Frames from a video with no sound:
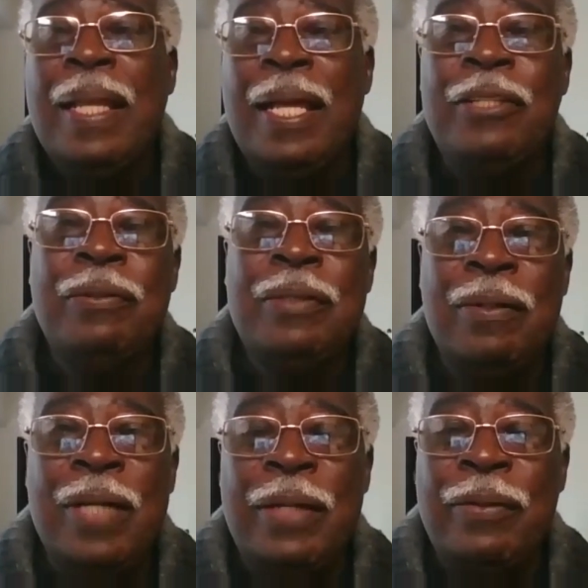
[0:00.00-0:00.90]
And you
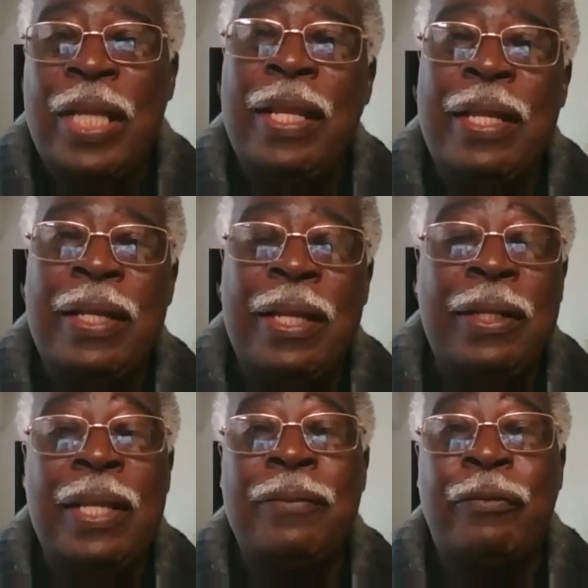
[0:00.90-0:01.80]
know,
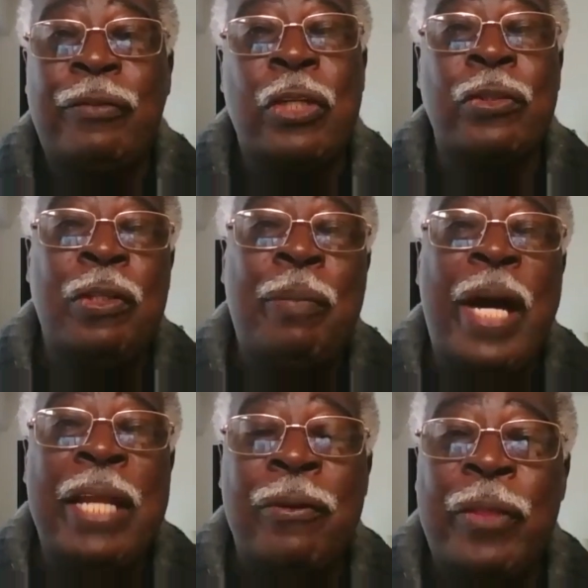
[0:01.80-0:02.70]
and so
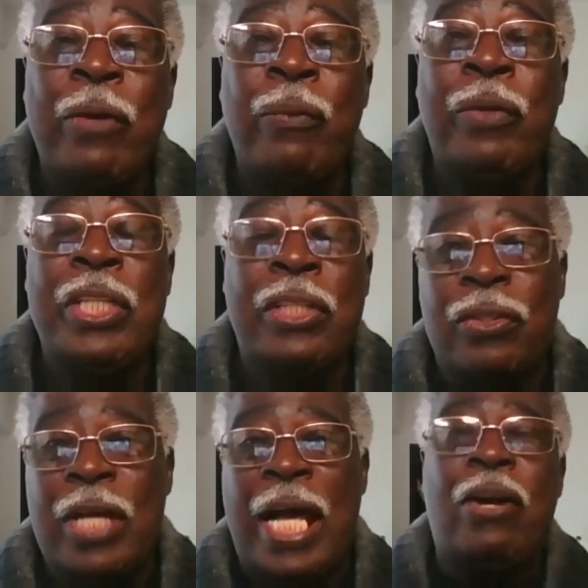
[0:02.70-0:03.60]
somebody don't think we just
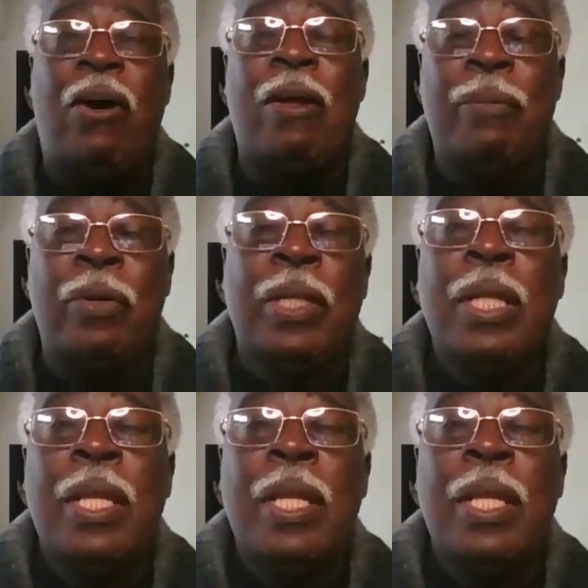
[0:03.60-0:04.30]
got caught up on